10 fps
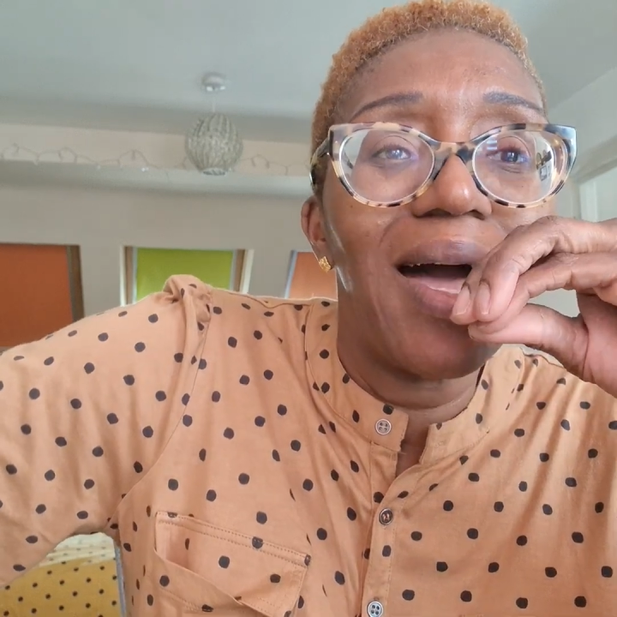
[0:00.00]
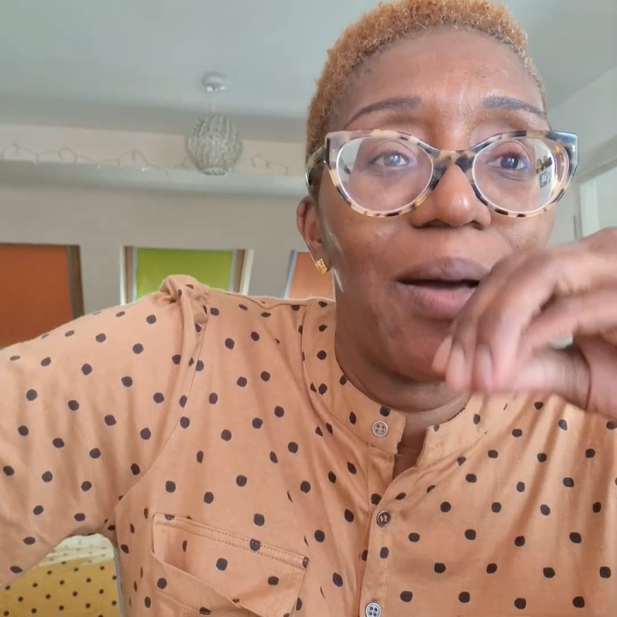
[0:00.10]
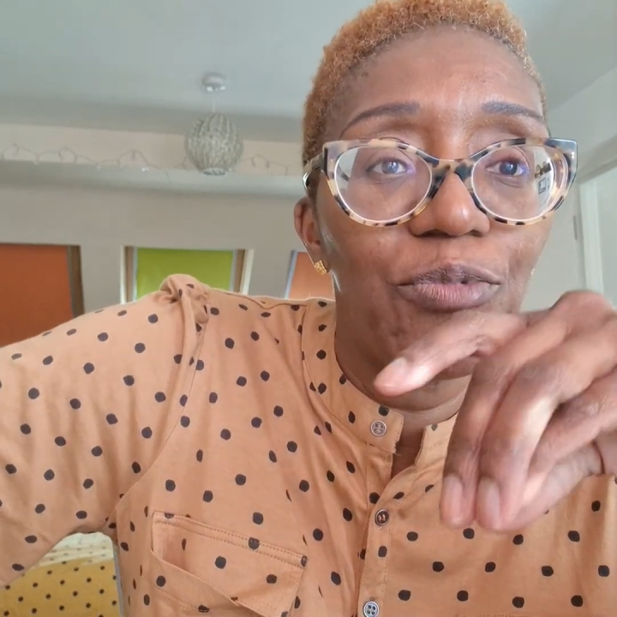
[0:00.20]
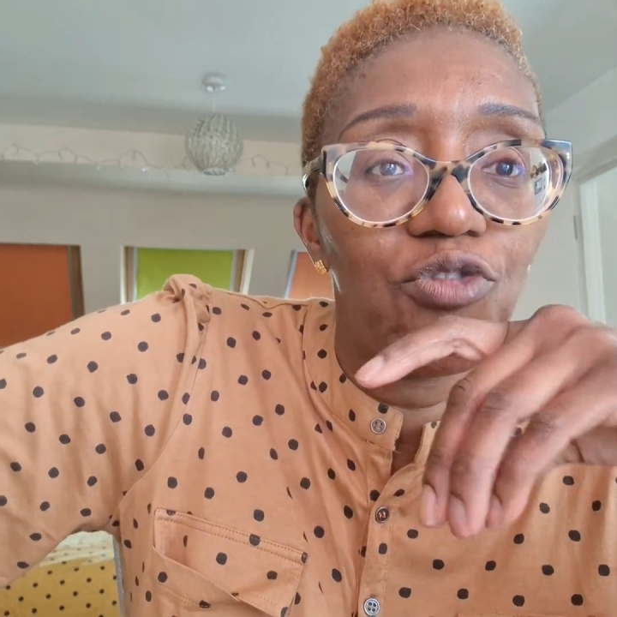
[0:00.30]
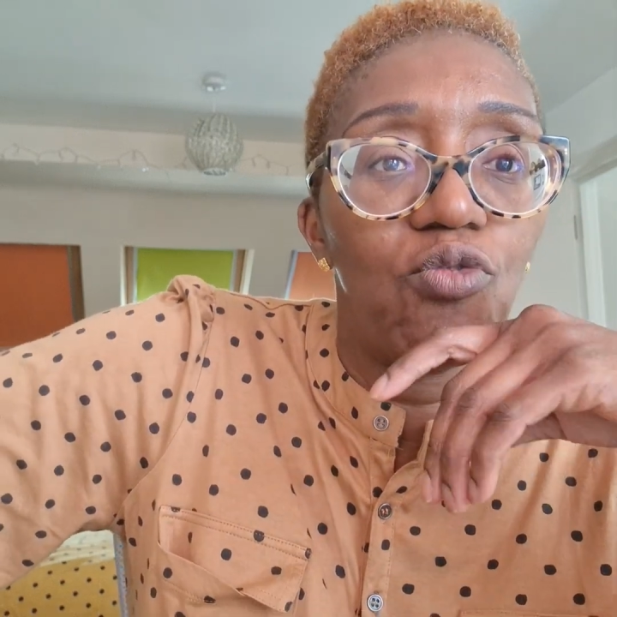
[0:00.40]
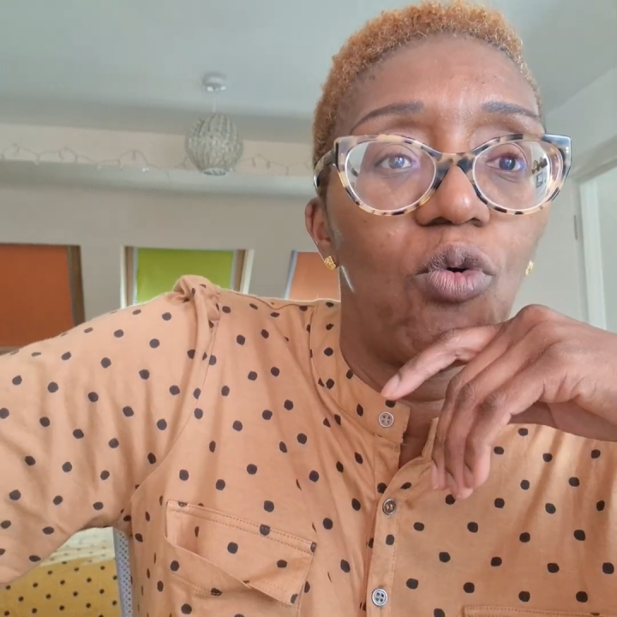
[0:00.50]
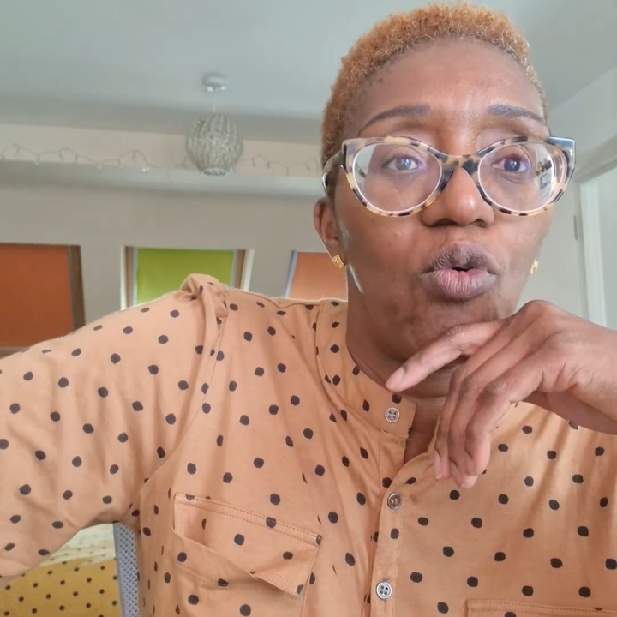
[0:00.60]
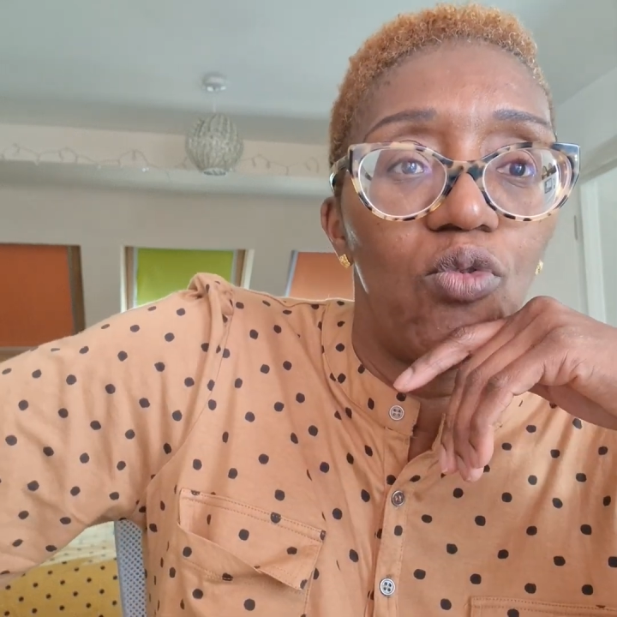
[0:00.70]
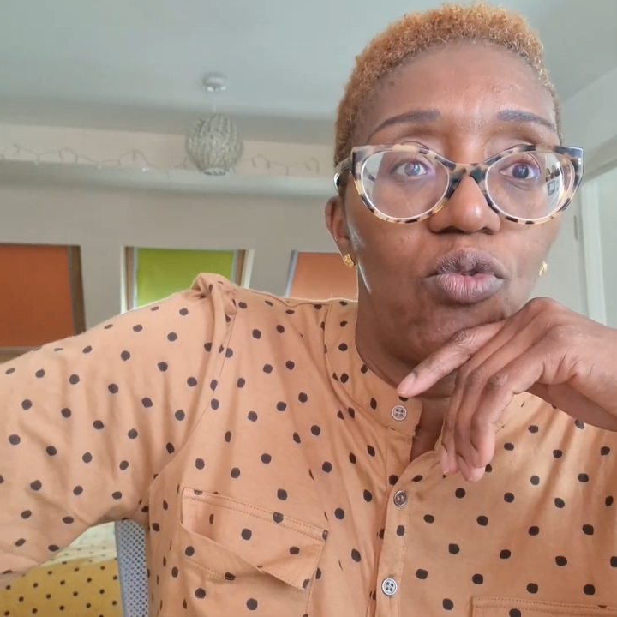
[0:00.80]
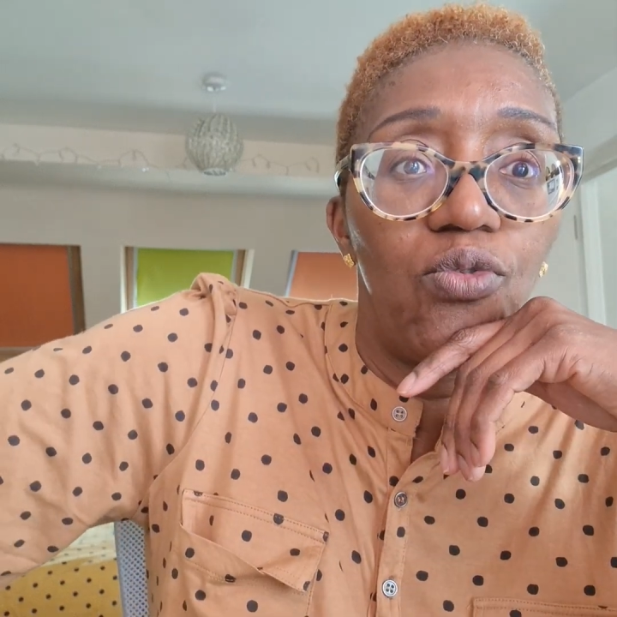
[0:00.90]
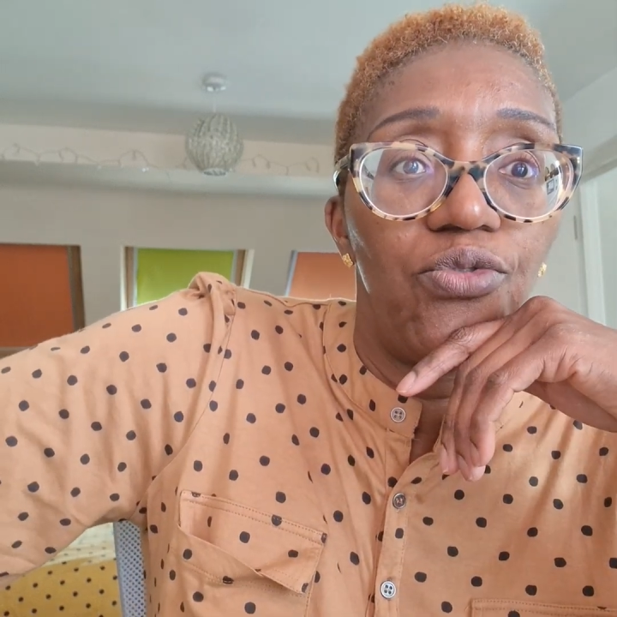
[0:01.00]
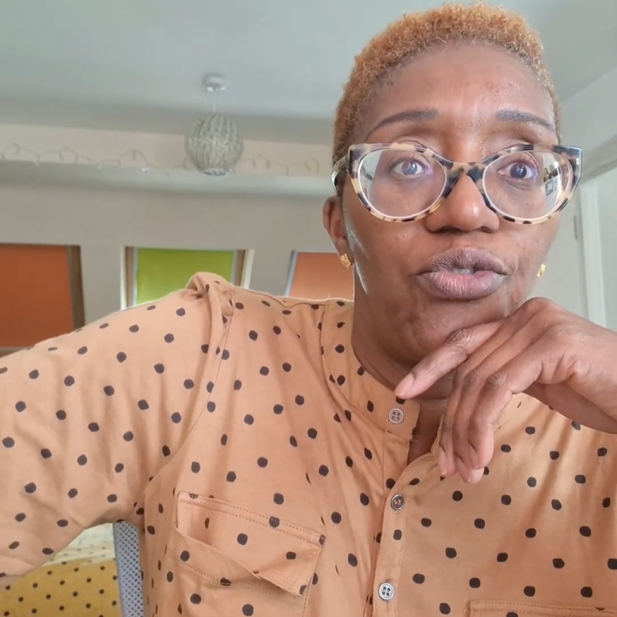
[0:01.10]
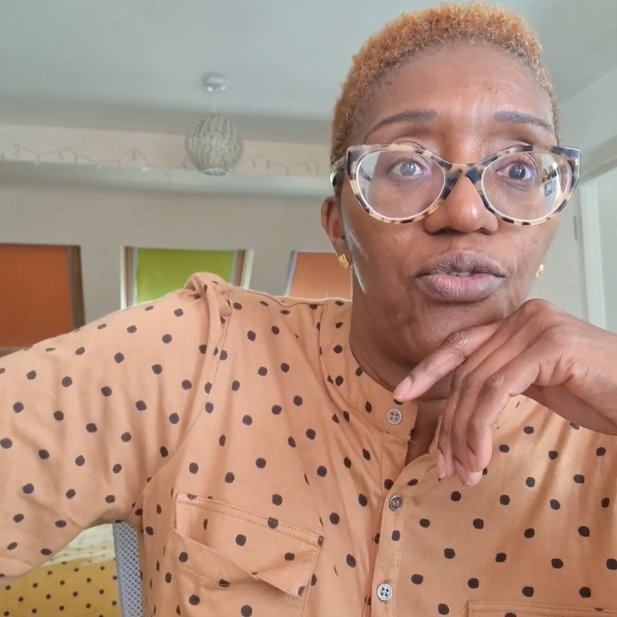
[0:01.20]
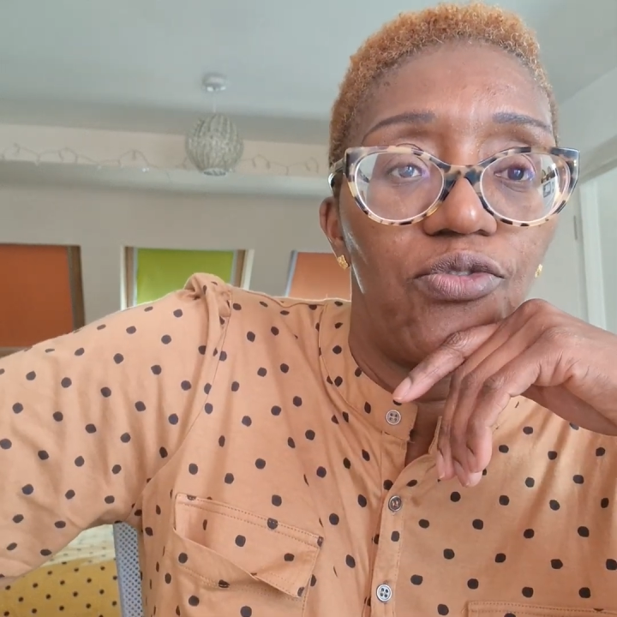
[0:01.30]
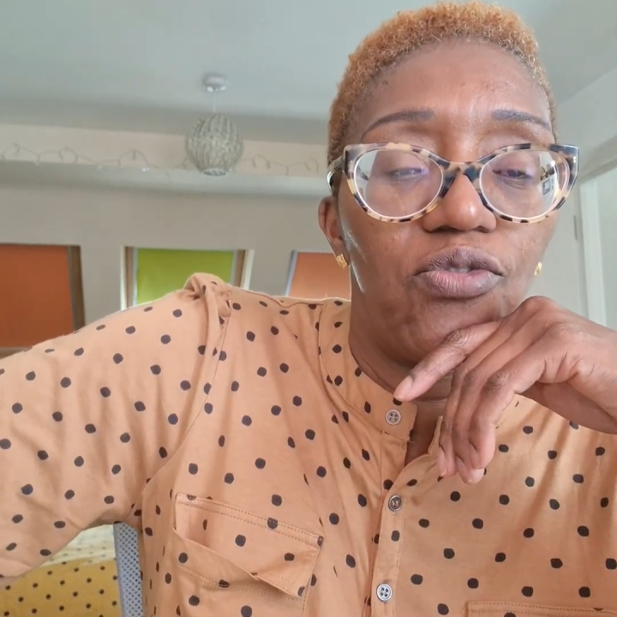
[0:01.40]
I'm too old